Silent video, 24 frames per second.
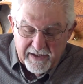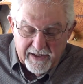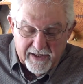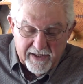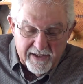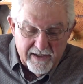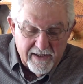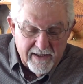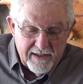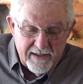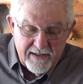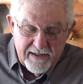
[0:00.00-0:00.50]

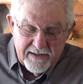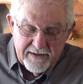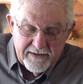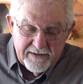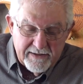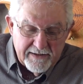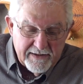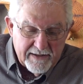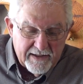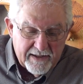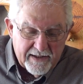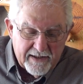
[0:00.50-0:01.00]
And
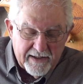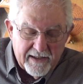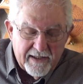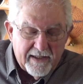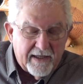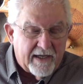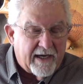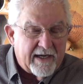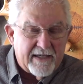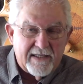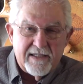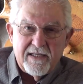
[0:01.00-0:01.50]

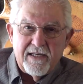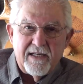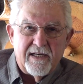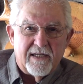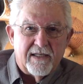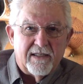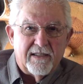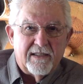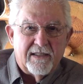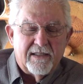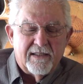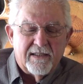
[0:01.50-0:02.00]
I get
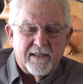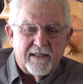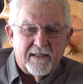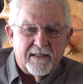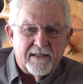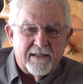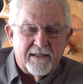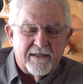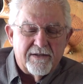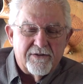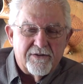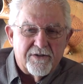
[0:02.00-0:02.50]
it.
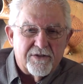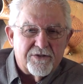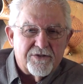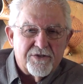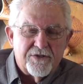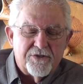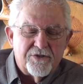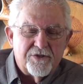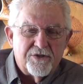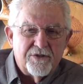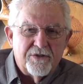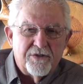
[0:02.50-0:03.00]

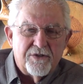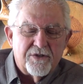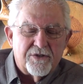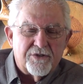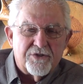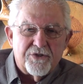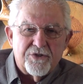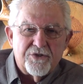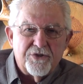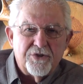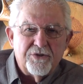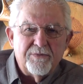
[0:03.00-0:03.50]

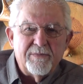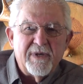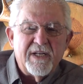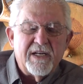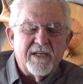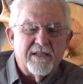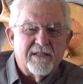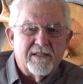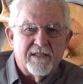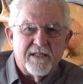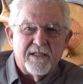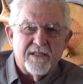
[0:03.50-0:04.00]
There's too
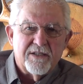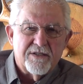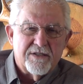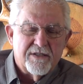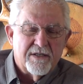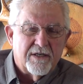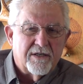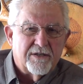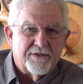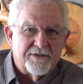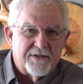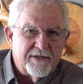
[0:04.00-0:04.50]
many things
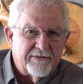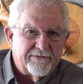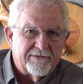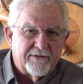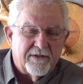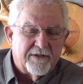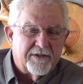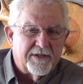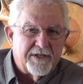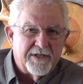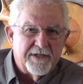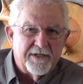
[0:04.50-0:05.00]
that are
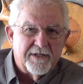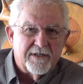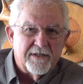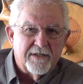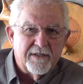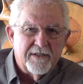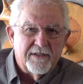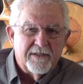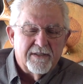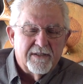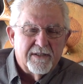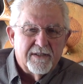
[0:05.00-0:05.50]
different
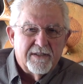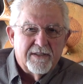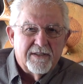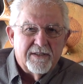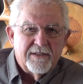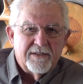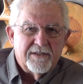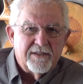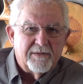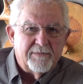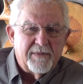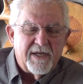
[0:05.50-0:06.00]
here
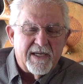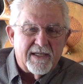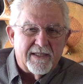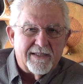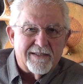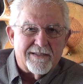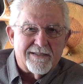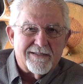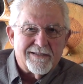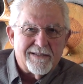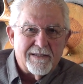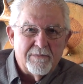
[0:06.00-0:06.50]
to make
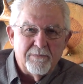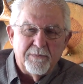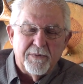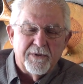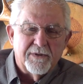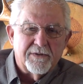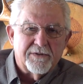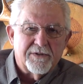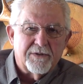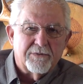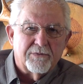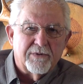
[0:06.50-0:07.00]
it
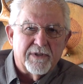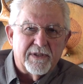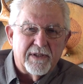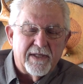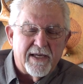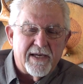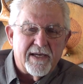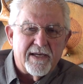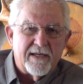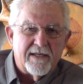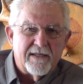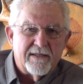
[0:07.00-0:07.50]
simple to
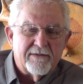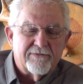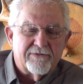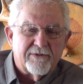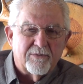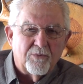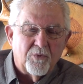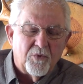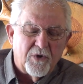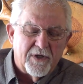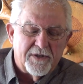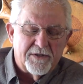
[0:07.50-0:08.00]
relate
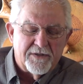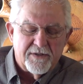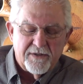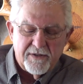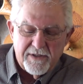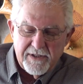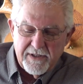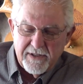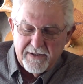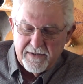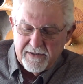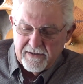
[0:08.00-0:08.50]
from one to
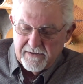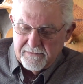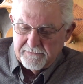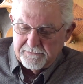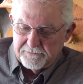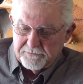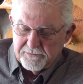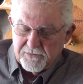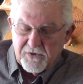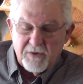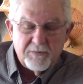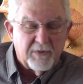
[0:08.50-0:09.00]
the other.
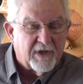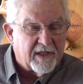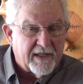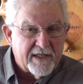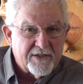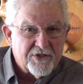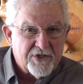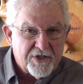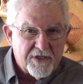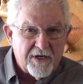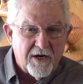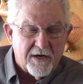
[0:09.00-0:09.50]
But
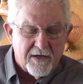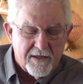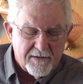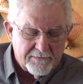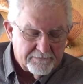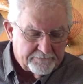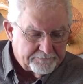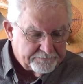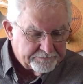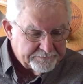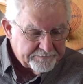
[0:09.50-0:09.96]
let's start.